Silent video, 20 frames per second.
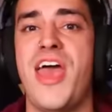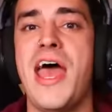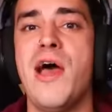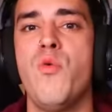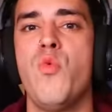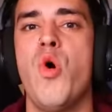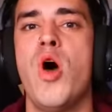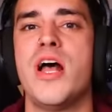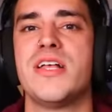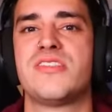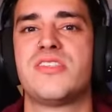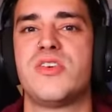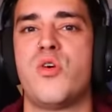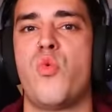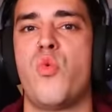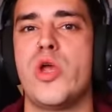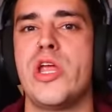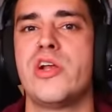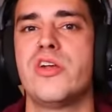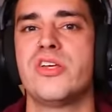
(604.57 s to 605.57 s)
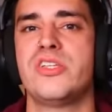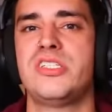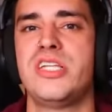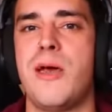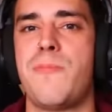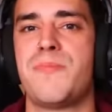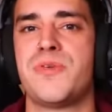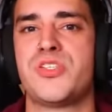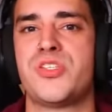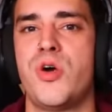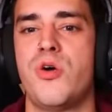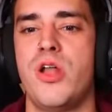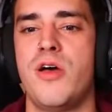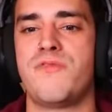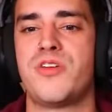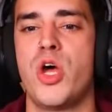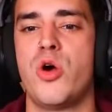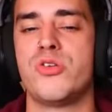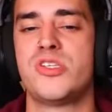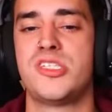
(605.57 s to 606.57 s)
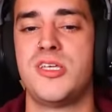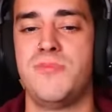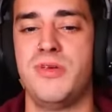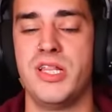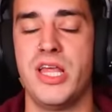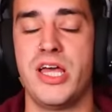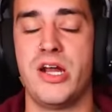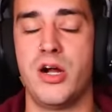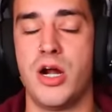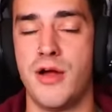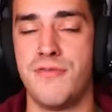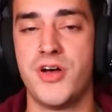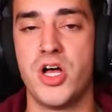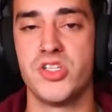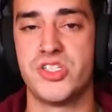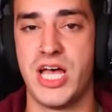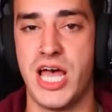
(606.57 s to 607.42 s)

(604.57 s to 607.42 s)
That was the weirdest episode of Goat Simulator of all